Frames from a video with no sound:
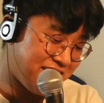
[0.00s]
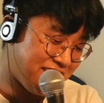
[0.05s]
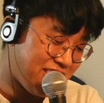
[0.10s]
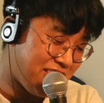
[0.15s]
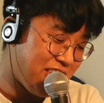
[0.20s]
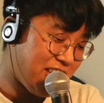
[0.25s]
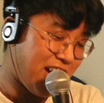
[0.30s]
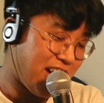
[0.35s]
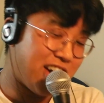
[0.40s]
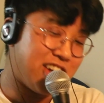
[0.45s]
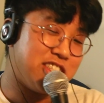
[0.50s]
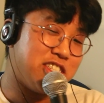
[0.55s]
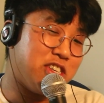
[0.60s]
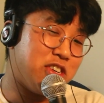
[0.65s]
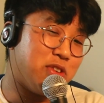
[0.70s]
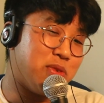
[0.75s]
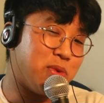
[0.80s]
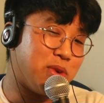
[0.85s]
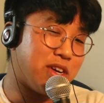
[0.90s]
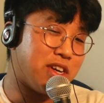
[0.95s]
I did
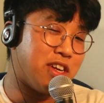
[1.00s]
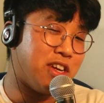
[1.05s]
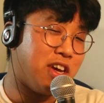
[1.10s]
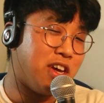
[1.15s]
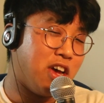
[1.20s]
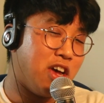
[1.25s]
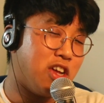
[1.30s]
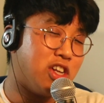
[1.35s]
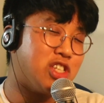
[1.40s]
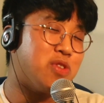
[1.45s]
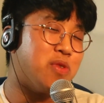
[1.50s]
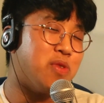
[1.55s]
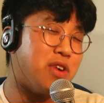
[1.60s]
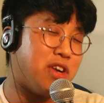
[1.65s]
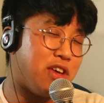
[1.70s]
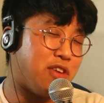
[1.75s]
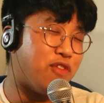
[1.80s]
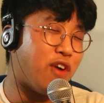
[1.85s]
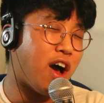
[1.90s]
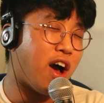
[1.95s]
read
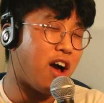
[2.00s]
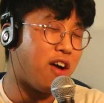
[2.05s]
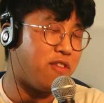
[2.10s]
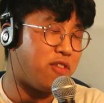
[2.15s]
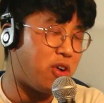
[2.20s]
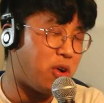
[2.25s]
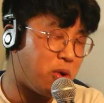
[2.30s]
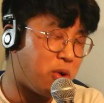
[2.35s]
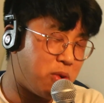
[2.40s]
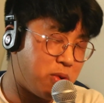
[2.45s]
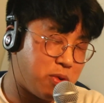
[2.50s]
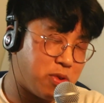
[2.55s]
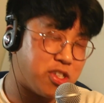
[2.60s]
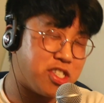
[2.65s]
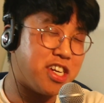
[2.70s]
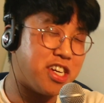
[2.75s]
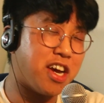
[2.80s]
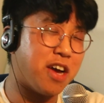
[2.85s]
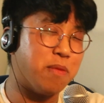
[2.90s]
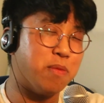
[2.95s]
25 whole
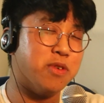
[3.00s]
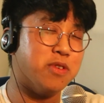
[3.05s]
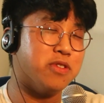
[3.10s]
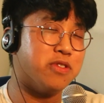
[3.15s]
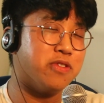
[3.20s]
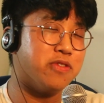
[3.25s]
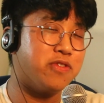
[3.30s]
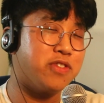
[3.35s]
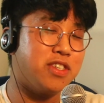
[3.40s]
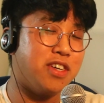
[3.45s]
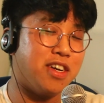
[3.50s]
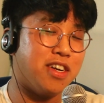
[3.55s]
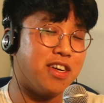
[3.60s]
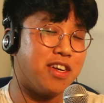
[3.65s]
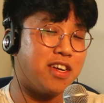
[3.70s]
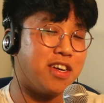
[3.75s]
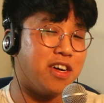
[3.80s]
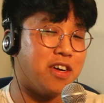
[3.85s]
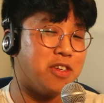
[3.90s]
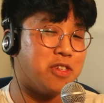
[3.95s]
chapters of
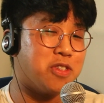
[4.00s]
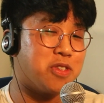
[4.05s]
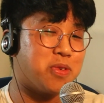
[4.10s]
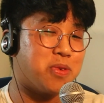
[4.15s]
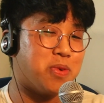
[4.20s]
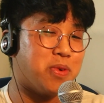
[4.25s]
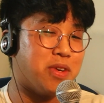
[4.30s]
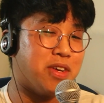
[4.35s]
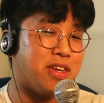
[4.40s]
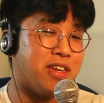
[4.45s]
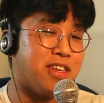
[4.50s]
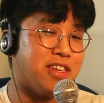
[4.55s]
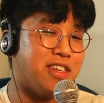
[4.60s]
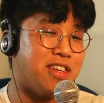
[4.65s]
Sonic High School, and